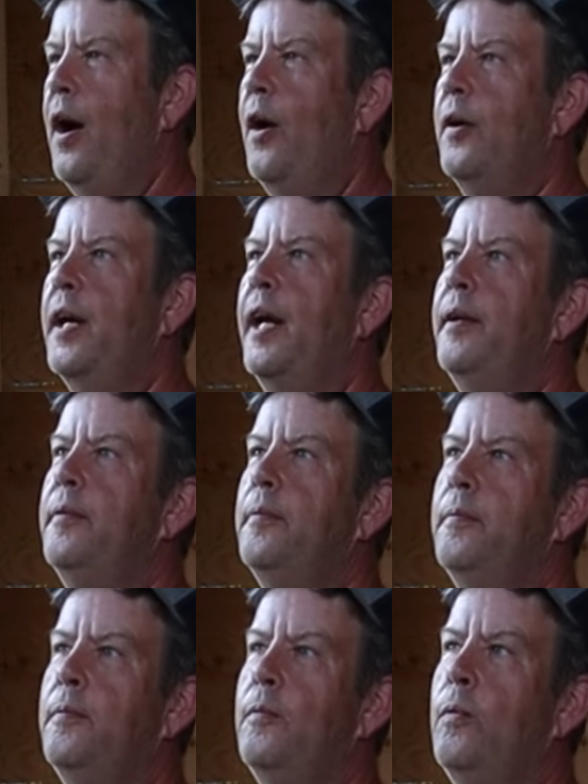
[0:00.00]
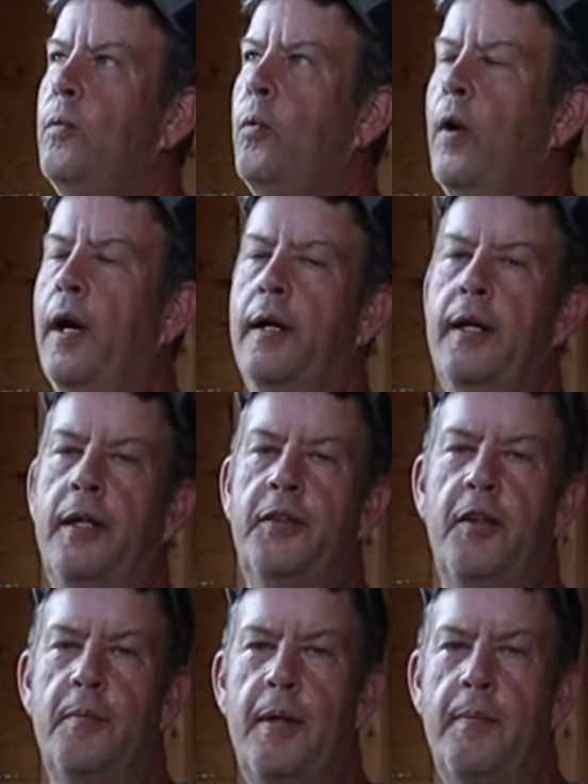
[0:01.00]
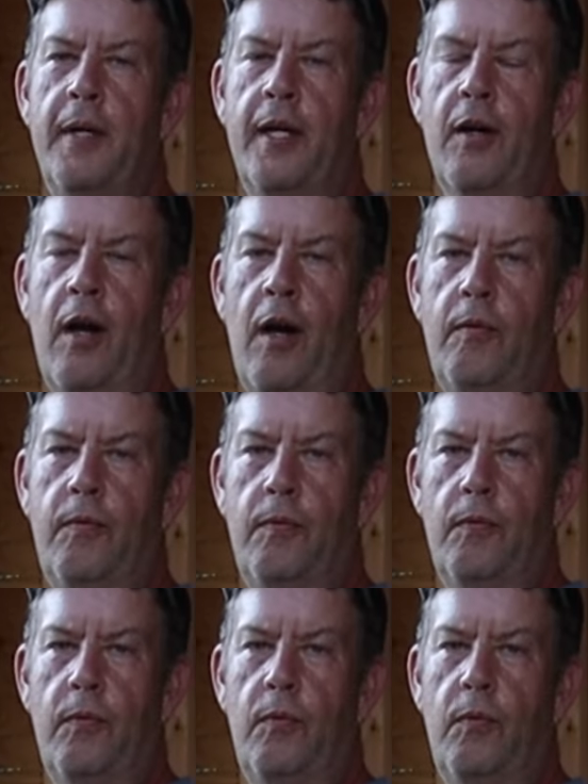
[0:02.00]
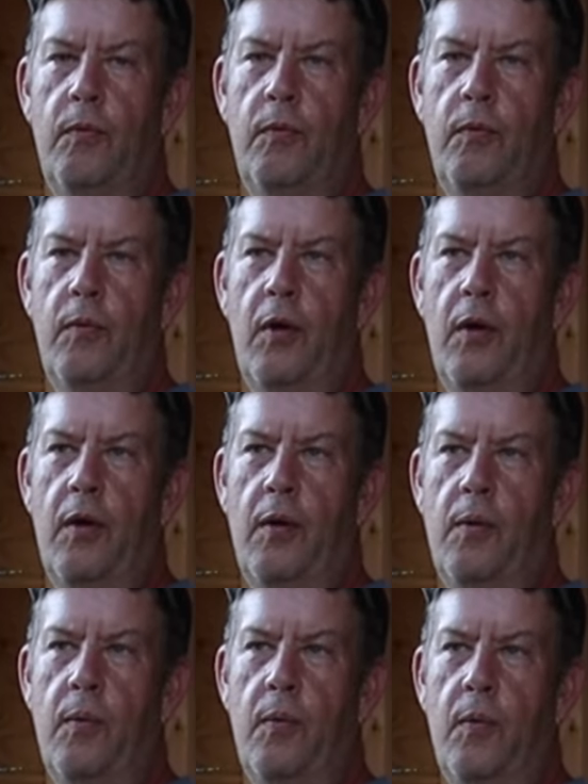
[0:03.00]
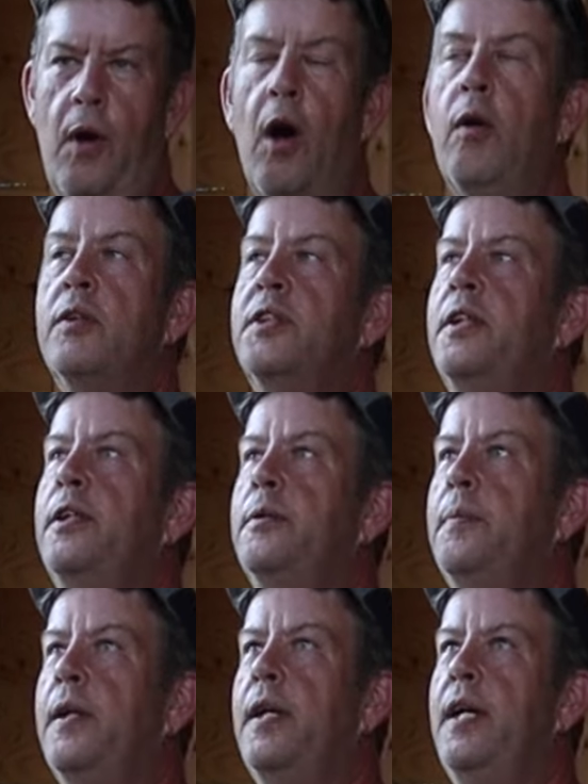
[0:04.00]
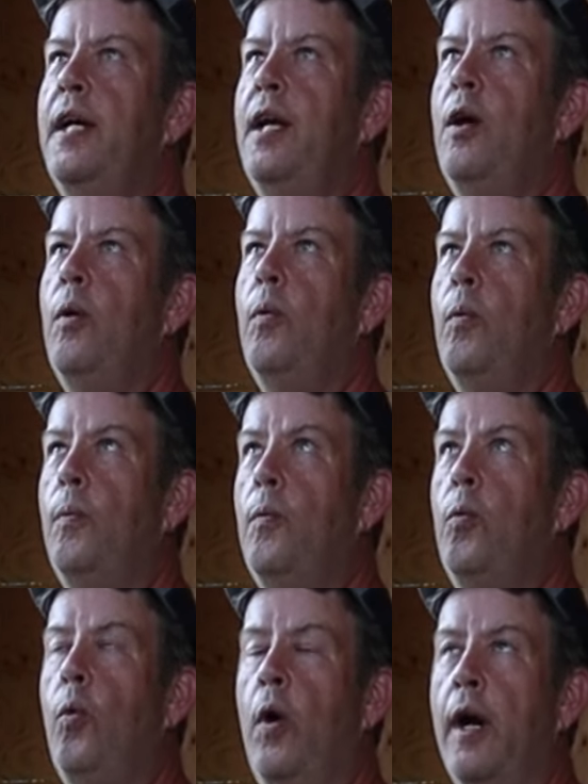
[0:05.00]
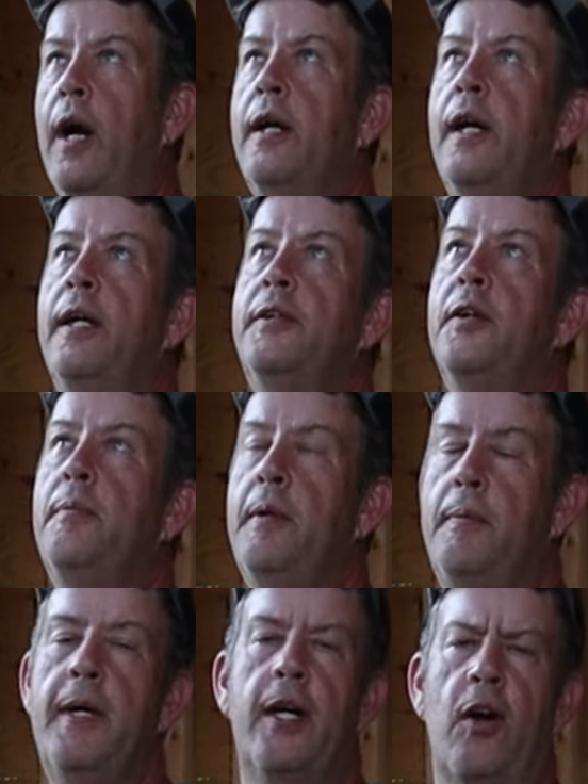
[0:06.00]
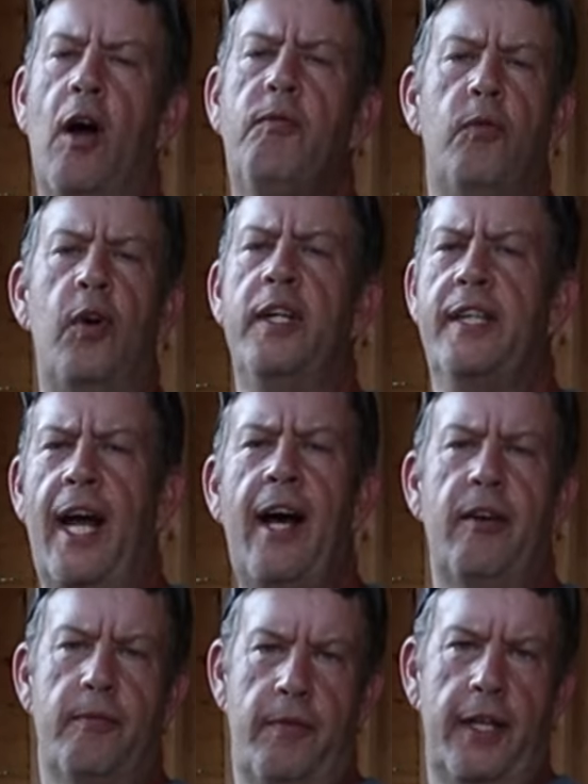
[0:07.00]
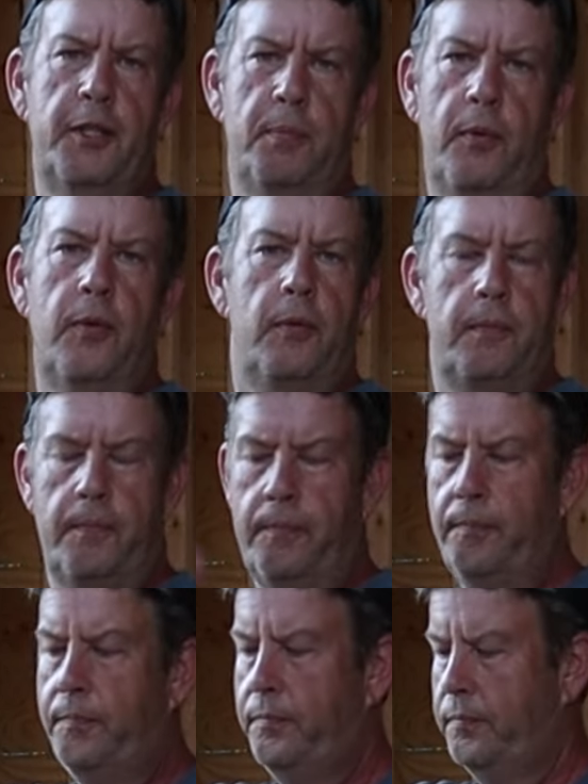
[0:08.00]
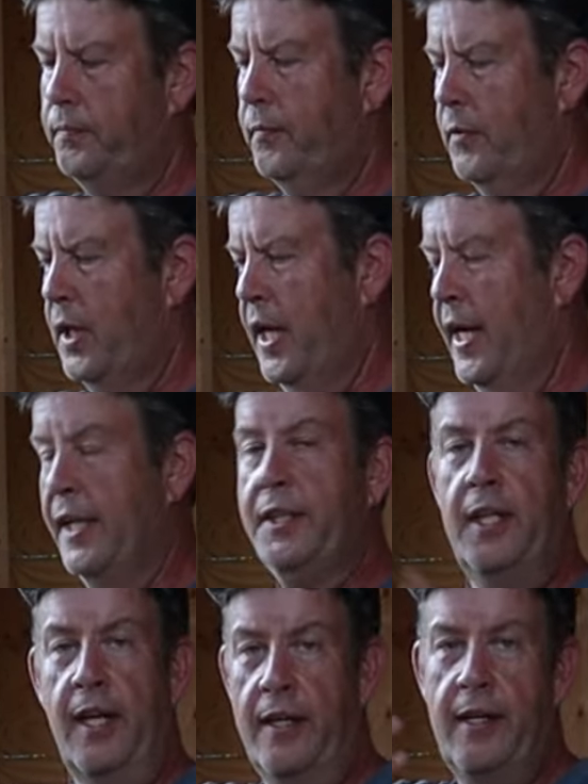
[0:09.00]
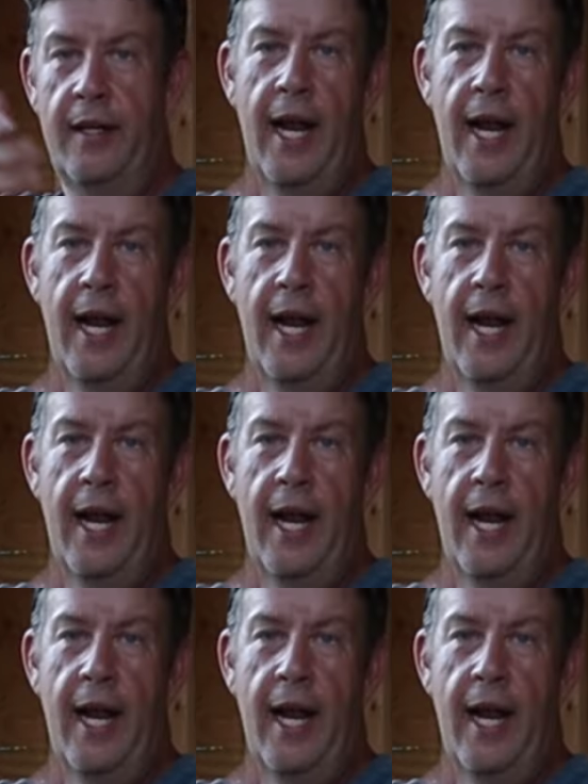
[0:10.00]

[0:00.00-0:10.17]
Okay, would our country be better off, or excuse me, would our country be better off without Facebook? And that's an